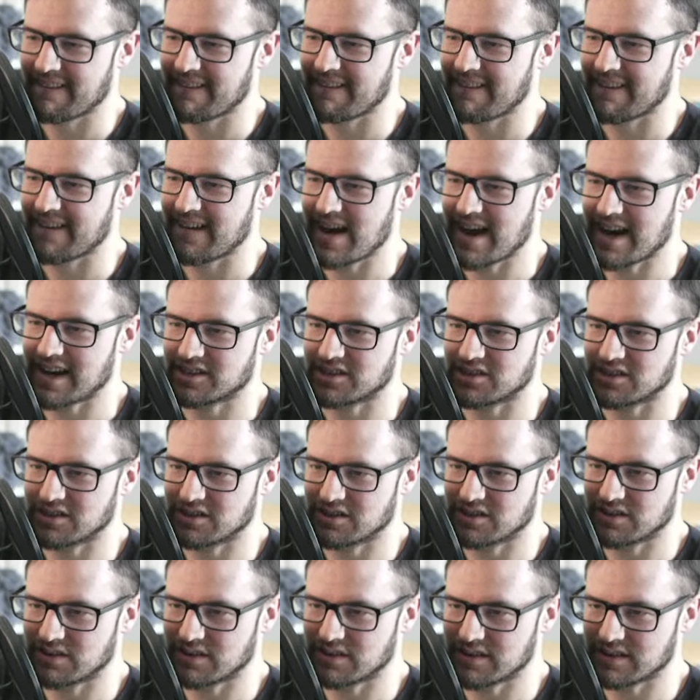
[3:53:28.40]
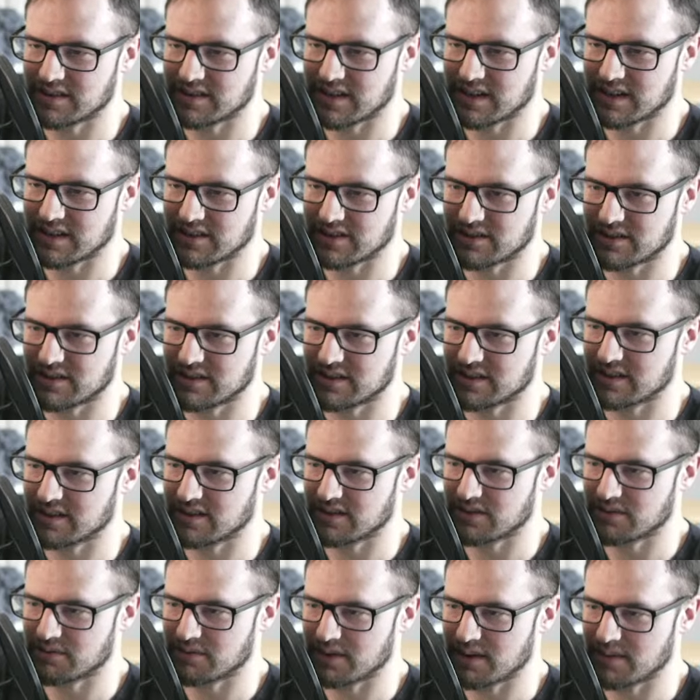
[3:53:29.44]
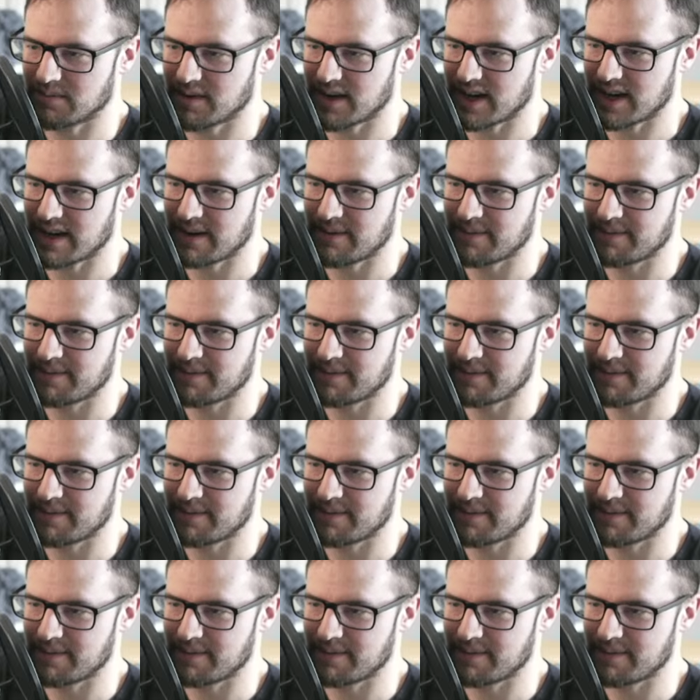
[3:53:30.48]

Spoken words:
actually turn this color and it's going to look really bad.